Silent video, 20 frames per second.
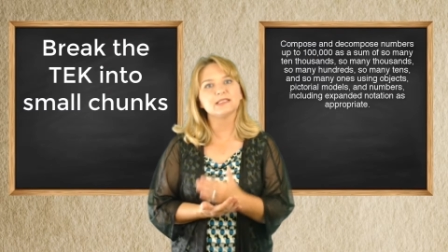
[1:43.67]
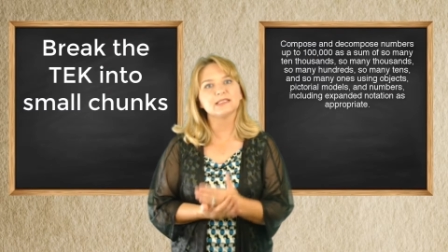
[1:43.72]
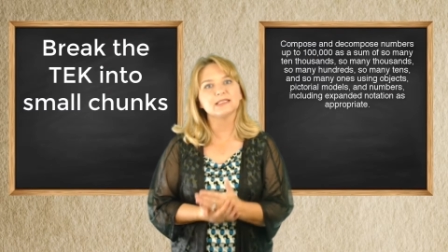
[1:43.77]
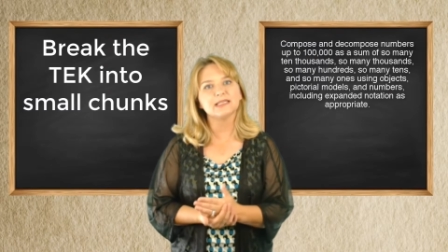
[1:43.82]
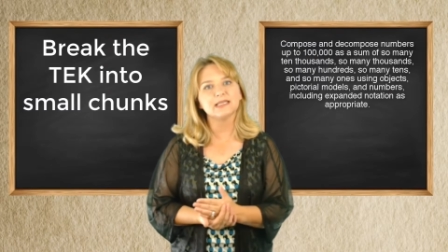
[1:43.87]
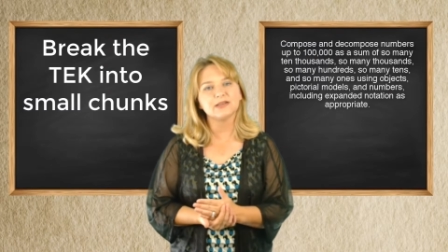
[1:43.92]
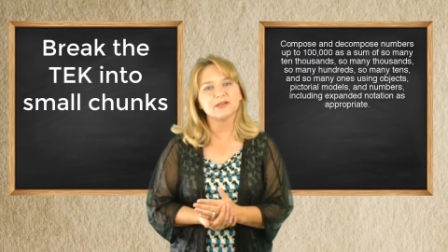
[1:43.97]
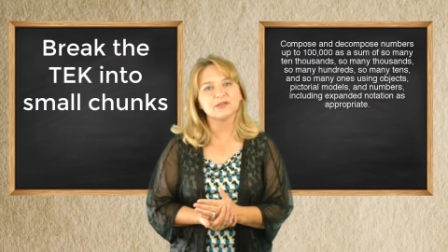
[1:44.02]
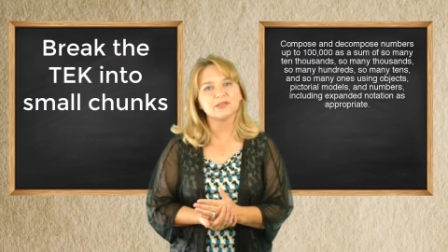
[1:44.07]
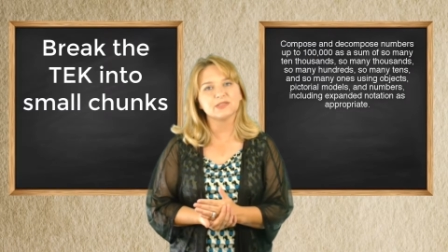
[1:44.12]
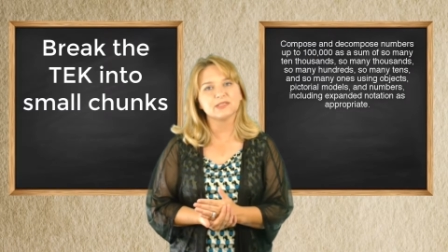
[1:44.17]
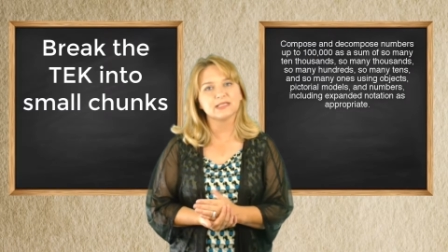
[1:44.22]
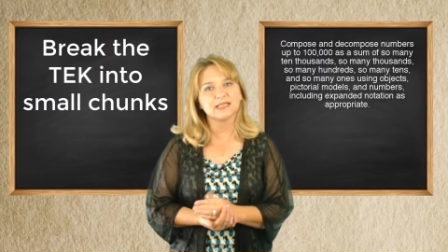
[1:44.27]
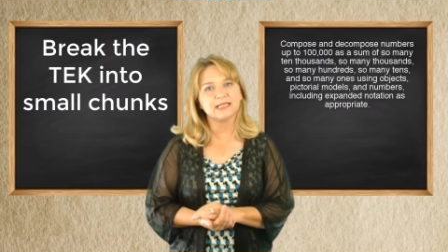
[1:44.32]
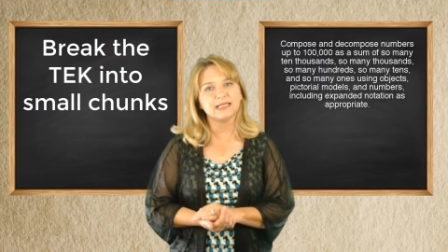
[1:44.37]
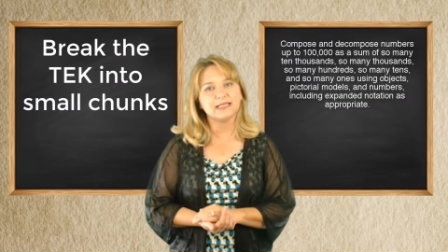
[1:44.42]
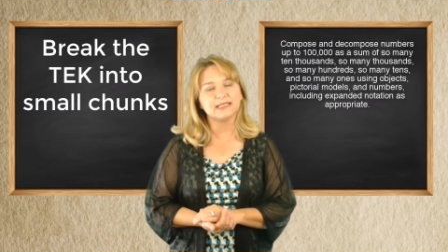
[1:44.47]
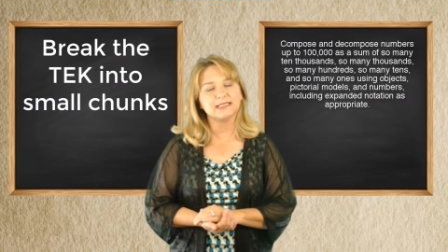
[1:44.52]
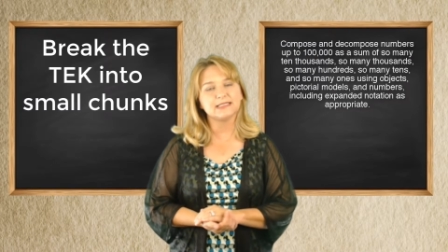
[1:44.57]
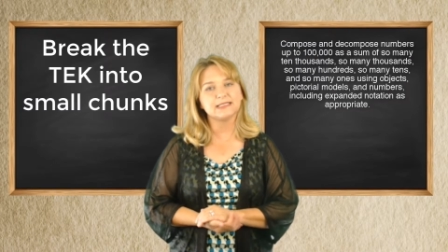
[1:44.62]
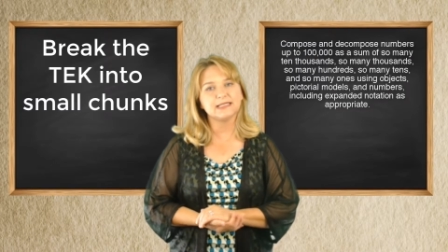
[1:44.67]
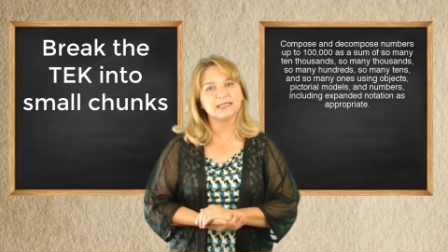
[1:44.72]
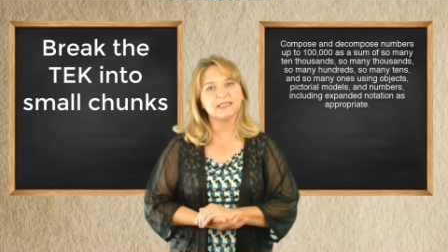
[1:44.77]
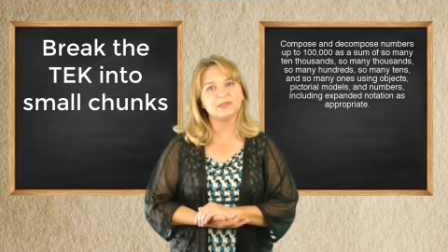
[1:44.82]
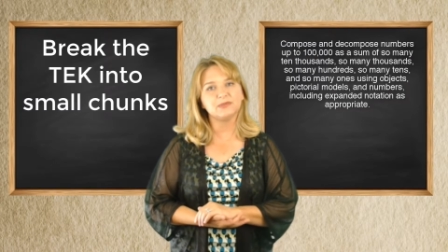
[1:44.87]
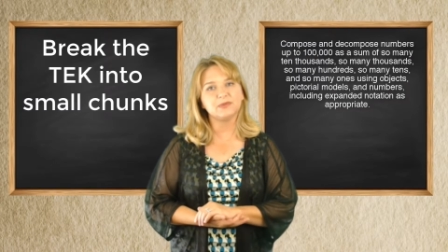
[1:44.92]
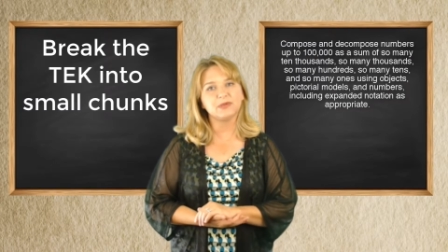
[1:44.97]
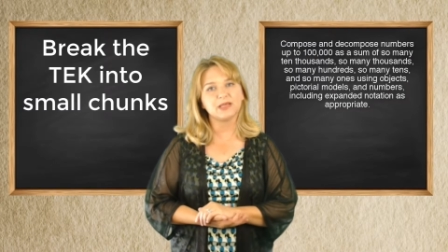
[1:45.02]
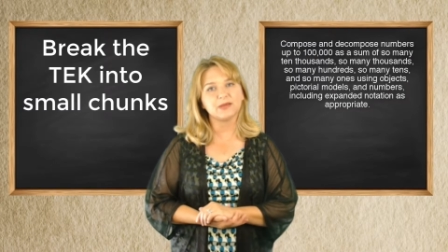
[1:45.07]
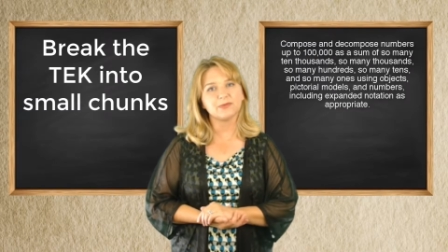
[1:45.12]
skills the kids need
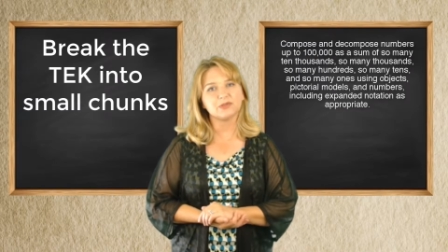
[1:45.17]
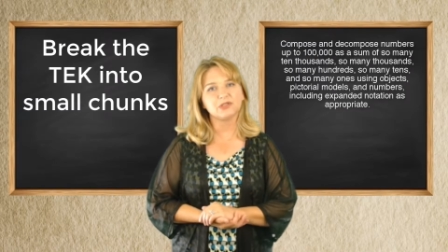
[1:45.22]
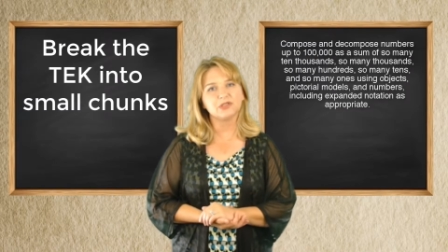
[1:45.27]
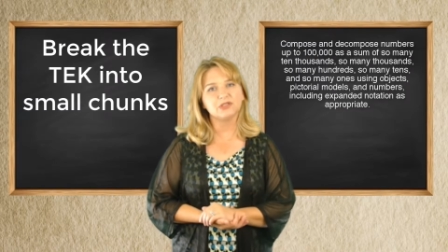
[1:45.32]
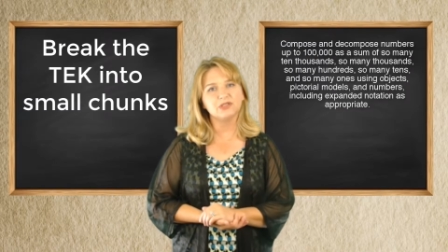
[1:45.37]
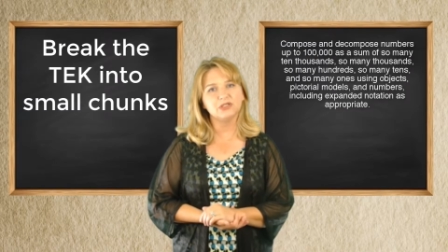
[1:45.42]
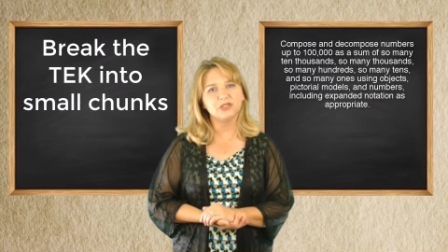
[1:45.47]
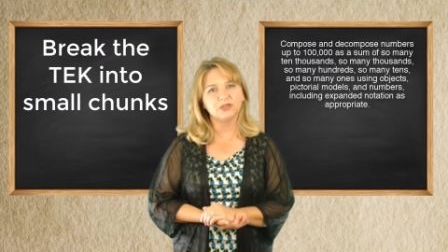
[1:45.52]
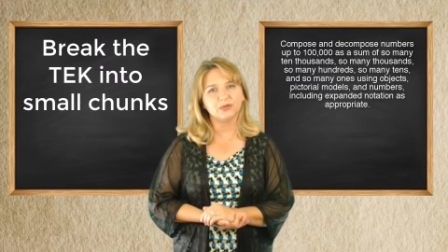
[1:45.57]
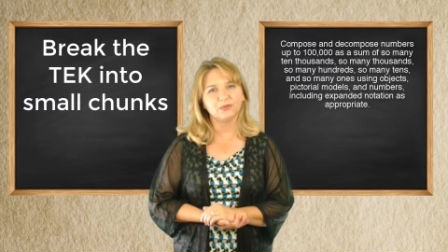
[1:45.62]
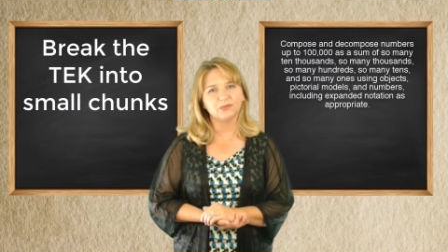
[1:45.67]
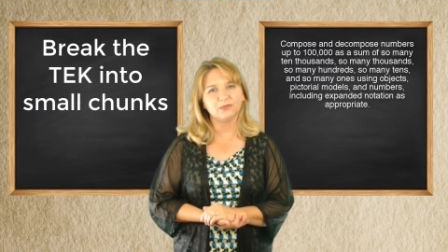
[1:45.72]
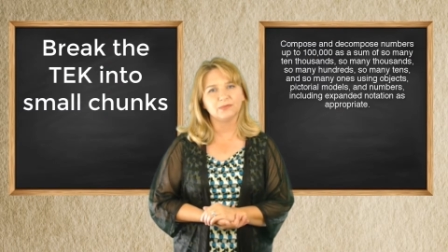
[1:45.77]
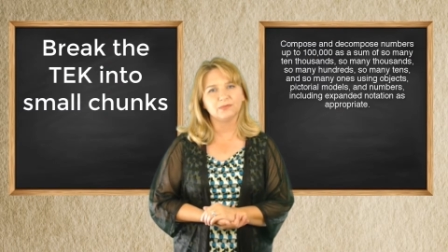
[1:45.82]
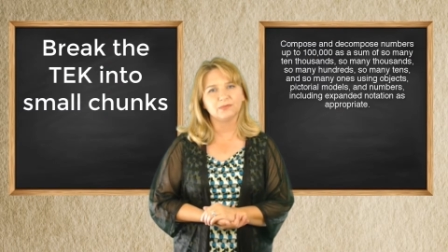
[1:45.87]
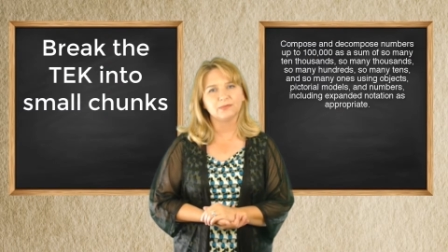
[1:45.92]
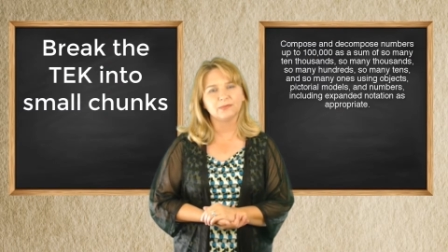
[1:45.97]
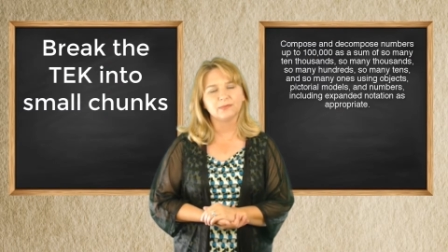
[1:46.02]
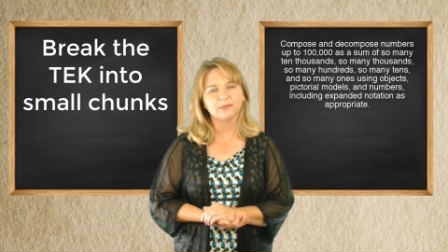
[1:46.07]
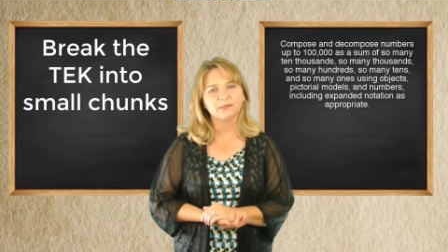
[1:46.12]
to be able to do.